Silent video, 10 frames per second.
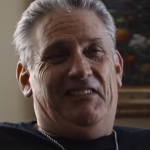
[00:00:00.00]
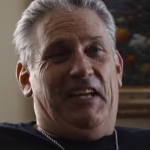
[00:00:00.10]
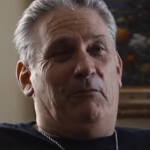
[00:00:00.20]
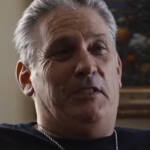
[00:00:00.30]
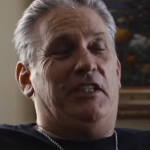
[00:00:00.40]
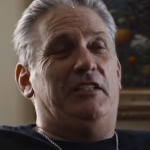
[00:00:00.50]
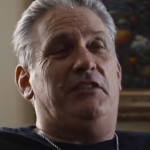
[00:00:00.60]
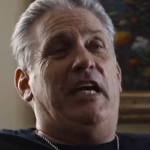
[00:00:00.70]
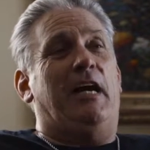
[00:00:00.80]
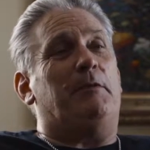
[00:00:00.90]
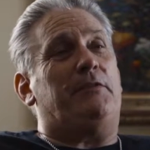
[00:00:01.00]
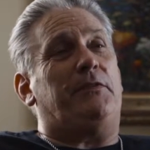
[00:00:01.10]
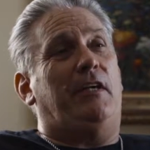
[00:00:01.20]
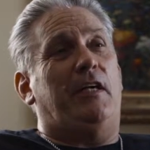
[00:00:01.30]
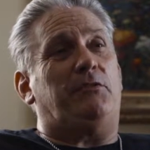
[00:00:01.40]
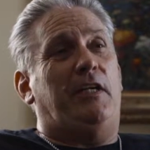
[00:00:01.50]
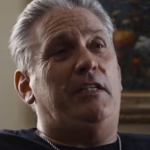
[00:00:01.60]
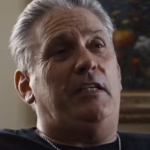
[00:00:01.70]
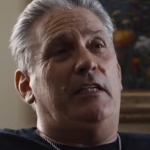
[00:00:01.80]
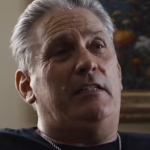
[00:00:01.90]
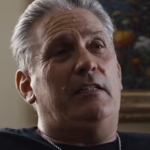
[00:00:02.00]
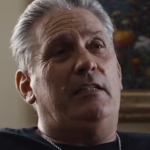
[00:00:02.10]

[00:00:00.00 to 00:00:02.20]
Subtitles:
That was just the atmosphere I was raised in.